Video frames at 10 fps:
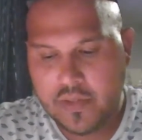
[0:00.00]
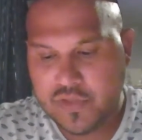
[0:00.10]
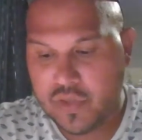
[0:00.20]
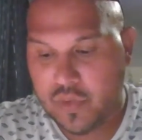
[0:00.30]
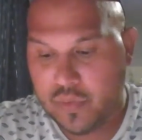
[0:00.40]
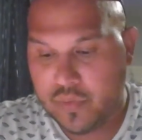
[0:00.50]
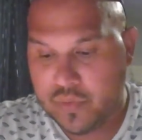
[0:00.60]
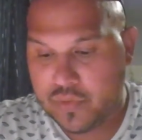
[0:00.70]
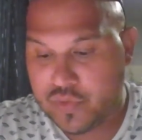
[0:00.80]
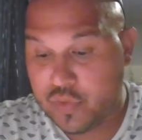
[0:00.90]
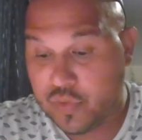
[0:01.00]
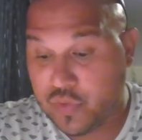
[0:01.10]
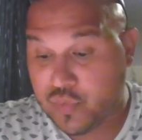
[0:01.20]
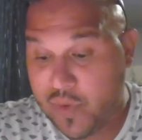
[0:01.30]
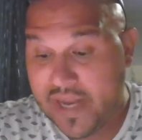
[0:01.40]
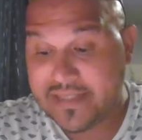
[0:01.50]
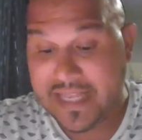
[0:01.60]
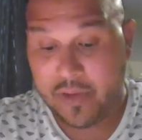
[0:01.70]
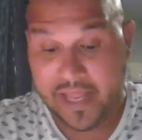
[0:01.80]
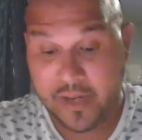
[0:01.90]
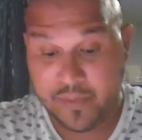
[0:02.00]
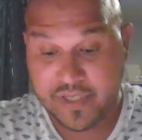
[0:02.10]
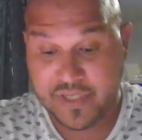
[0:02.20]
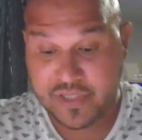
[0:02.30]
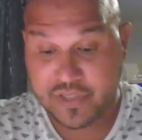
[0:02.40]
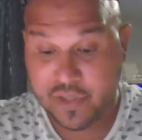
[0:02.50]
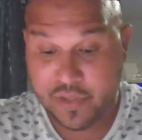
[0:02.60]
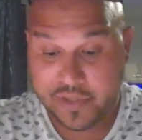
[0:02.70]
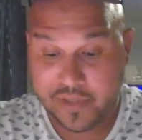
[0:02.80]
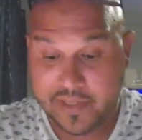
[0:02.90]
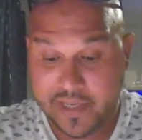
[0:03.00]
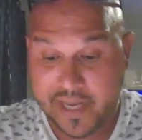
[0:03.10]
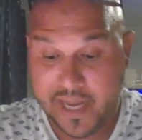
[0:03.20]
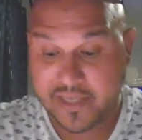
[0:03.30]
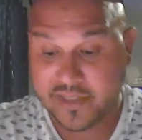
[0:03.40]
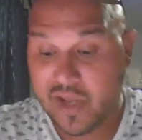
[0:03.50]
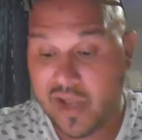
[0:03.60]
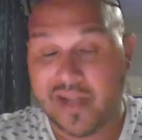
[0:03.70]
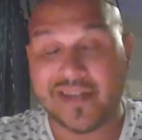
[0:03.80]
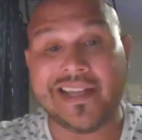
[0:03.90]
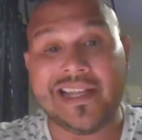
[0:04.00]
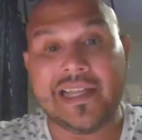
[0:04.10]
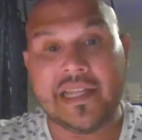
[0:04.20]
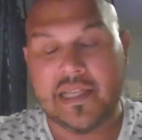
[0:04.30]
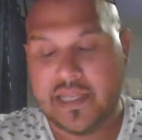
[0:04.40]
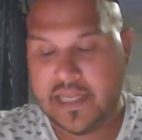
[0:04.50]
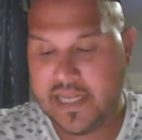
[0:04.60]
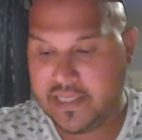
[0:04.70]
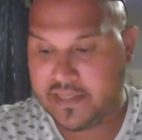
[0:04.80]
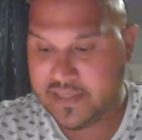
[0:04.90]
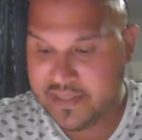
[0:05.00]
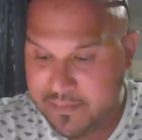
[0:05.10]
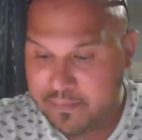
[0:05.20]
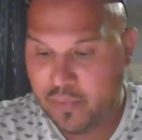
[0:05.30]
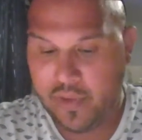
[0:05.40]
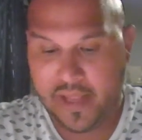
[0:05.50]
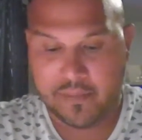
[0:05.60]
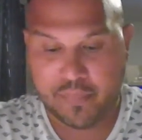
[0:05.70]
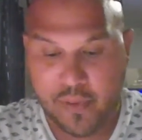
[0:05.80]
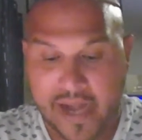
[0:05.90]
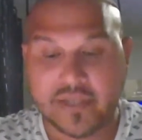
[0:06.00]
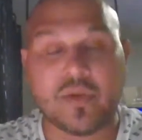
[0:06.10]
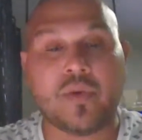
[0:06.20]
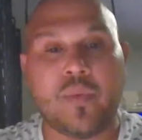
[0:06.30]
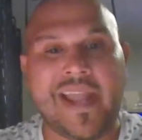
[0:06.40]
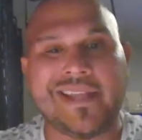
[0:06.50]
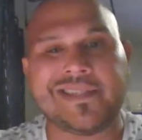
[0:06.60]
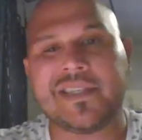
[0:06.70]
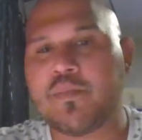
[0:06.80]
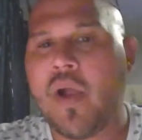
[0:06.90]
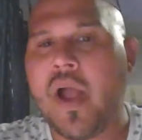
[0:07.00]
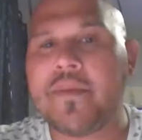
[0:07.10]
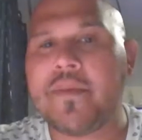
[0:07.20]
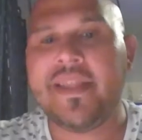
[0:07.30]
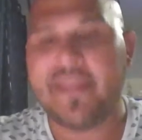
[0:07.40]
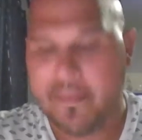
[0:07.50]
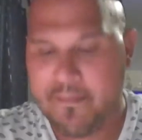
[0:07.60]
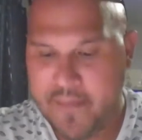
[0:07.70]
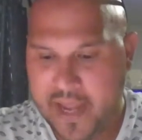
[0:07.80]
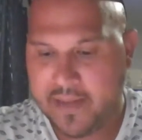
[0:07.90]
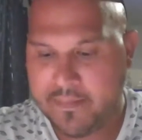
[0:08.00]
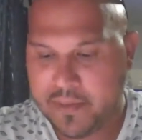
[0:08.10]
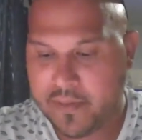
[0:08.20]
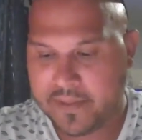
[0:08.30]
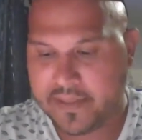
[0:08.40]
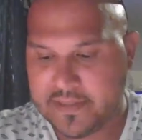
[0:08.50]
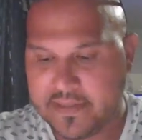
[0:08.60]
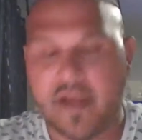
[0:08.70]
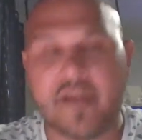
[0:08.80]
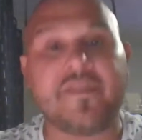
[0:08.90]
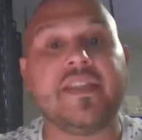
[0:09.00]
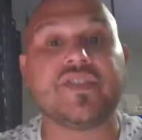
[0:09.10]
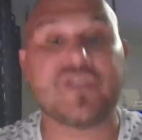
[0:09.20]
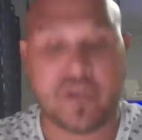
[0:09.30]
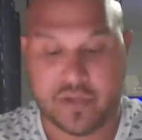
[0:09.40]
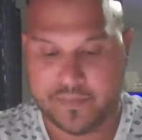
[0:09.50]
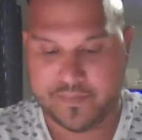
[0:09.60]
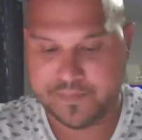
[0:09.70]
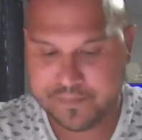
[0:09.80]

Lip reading: So to address how language is learned and taught in simple and practical ways is probably the main purpose of this journal.